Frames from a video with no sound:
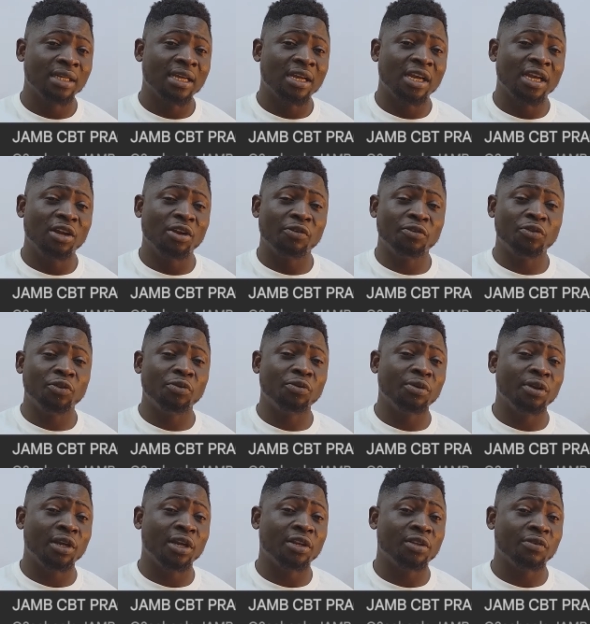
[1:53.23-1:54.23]
A lot of you,
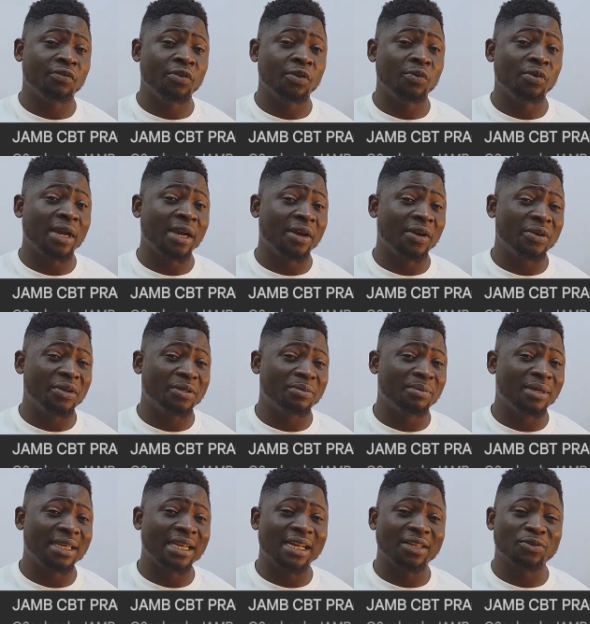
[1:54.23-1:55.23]
a lot of you will agree with
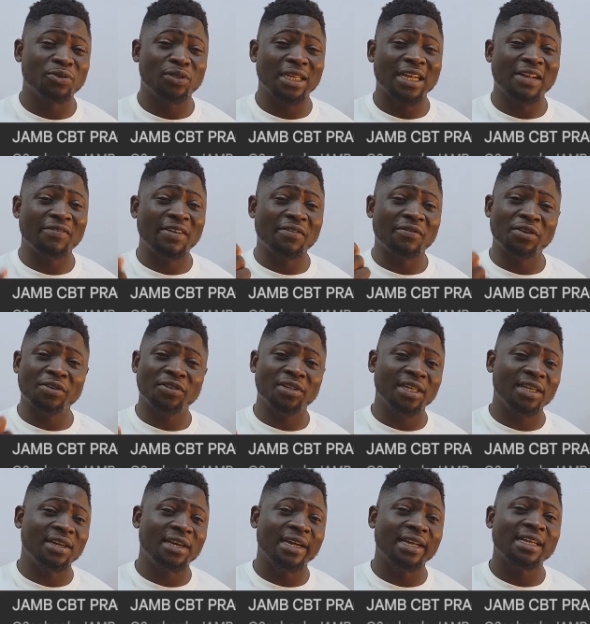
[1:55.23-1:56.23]
me that 2,500
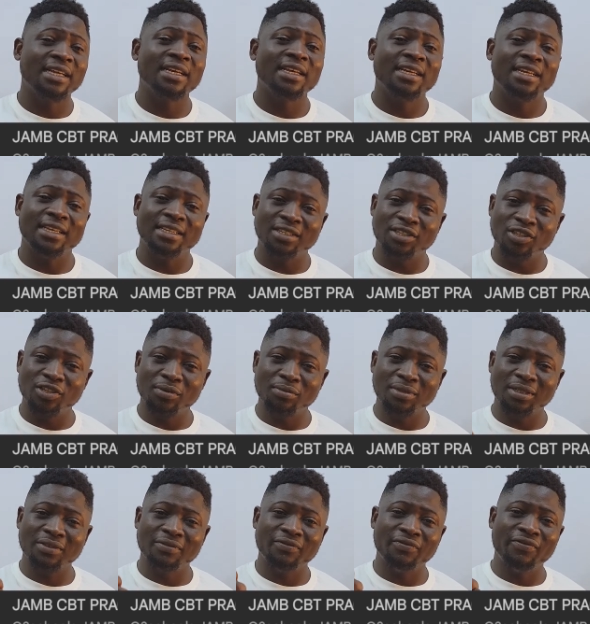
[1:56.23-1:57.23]
naira is
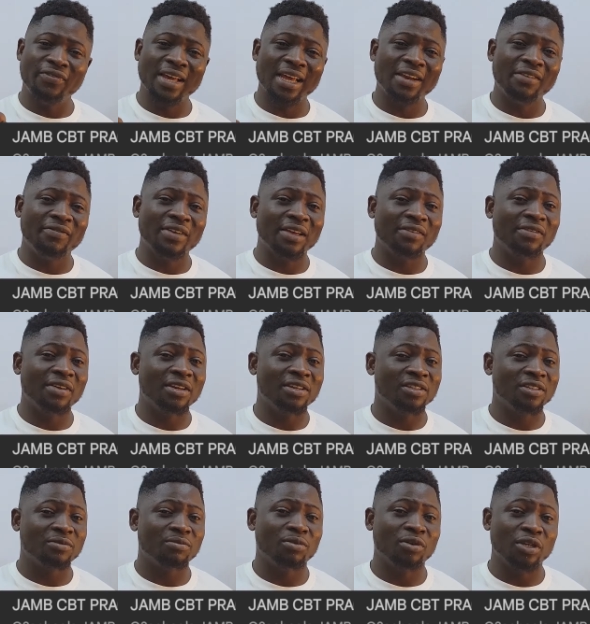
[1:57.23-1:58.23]
something very, very, very
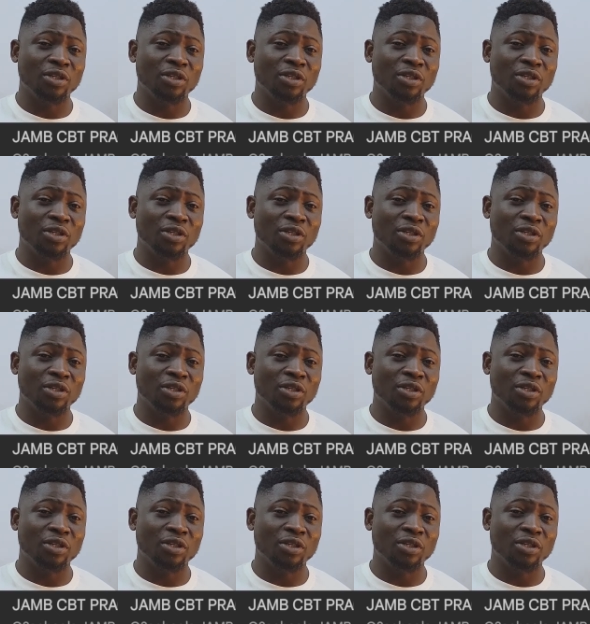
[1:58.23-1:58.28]
small.